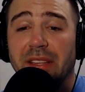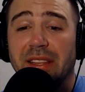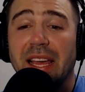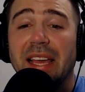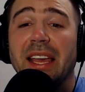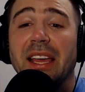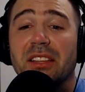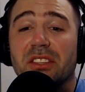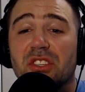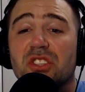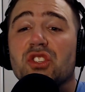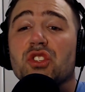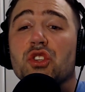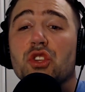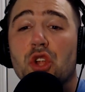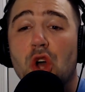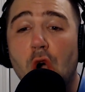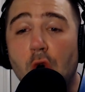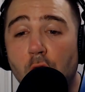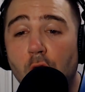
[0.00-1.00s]
Like, they get
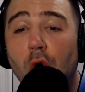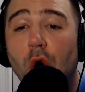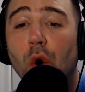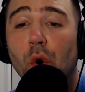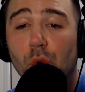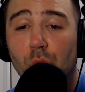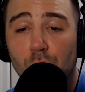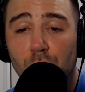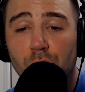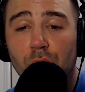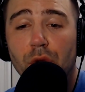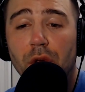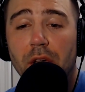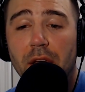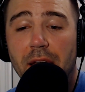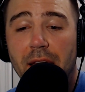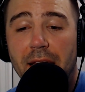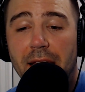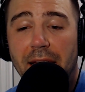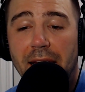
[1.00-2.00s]
snow
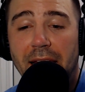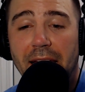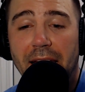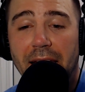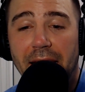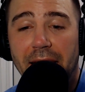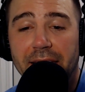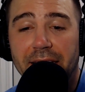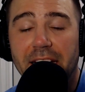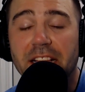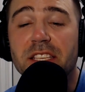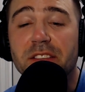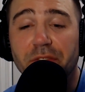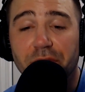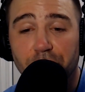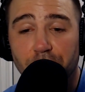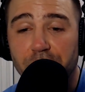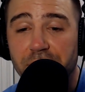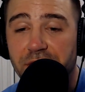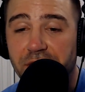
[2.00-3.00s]
and
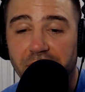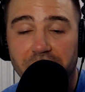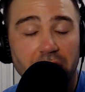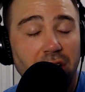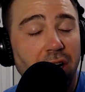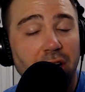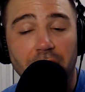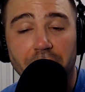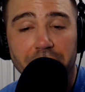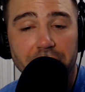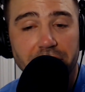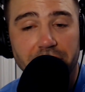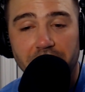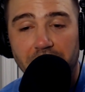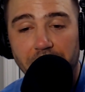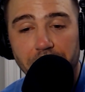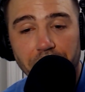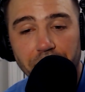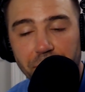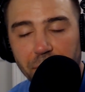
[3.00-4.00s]
it's freezing all
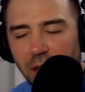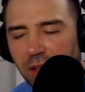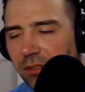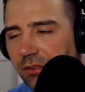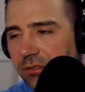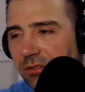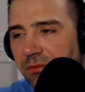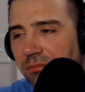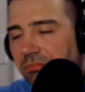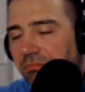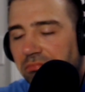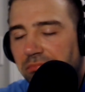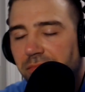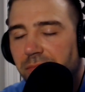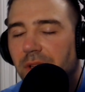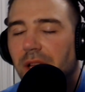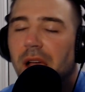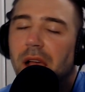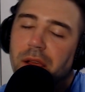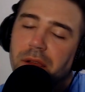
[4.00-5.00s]
the time. And
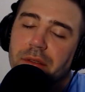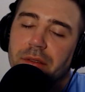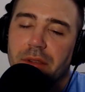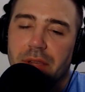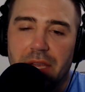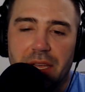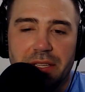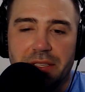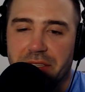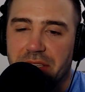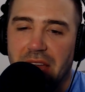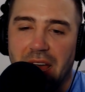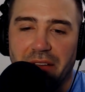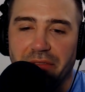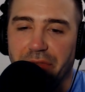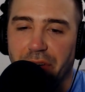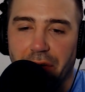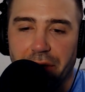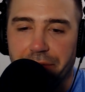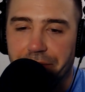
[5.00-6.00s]
it's
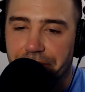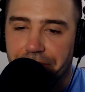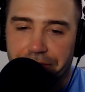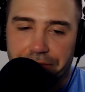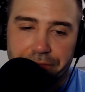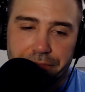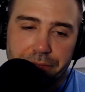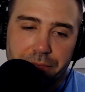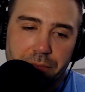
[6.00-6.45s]
not fun.